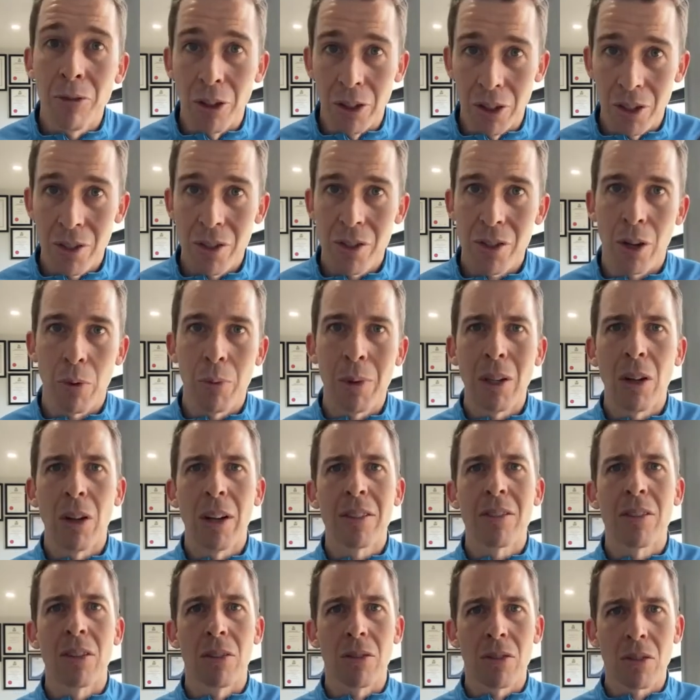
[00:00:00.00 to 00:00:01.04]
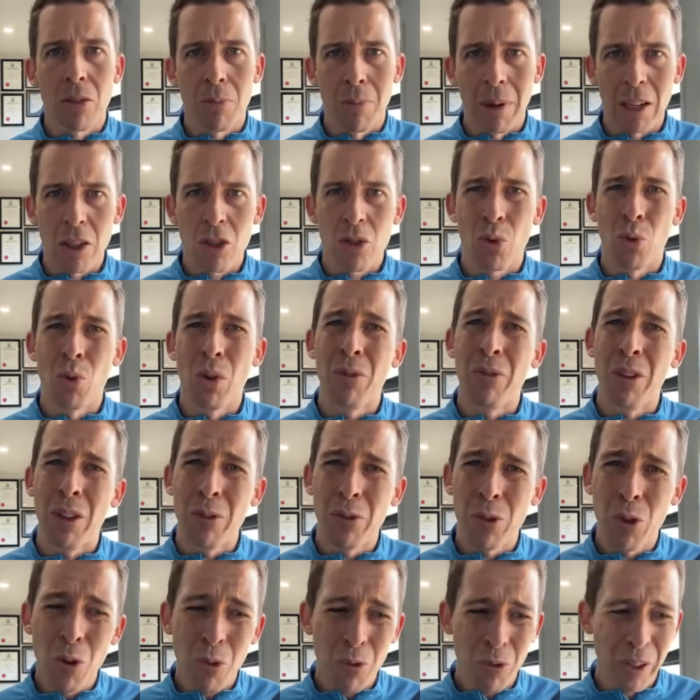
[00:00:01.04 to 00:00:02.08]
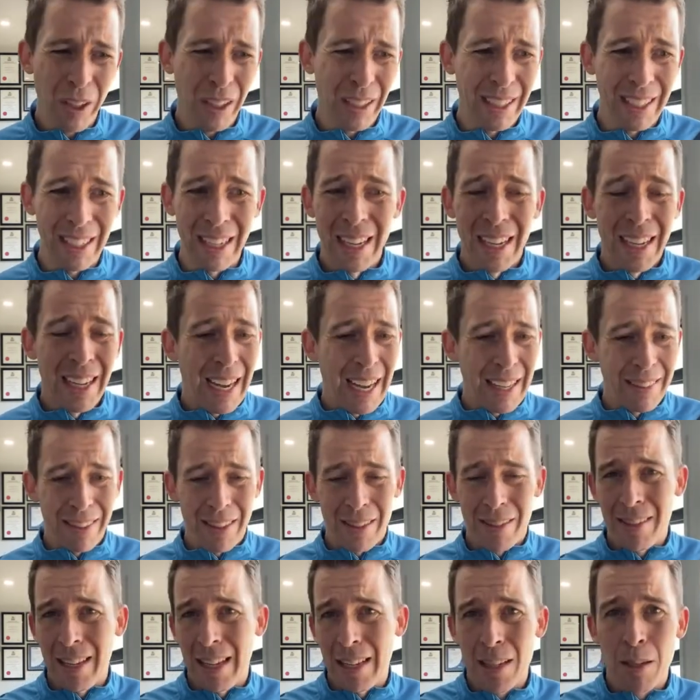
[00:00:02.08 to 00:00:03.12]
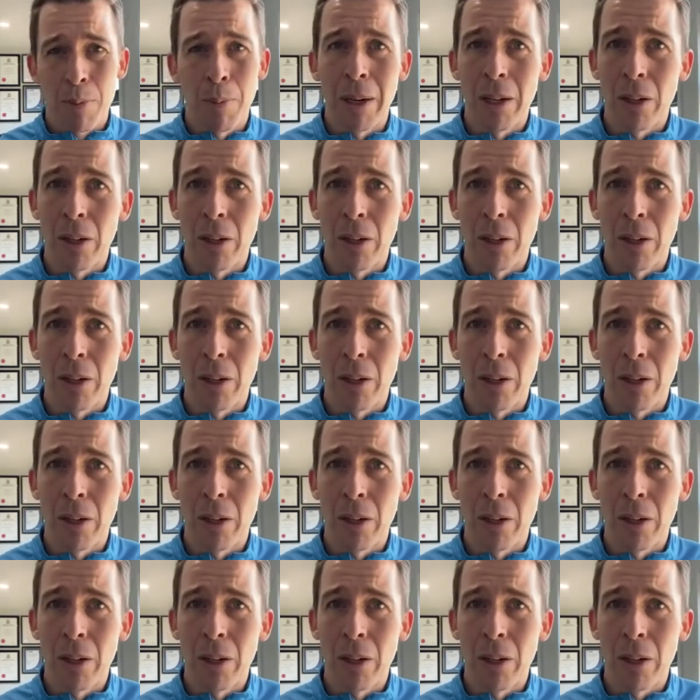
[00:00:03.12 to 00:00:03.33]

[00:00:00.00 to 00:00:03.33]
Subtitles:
So we like to make sure if you're feeling at the set speed on the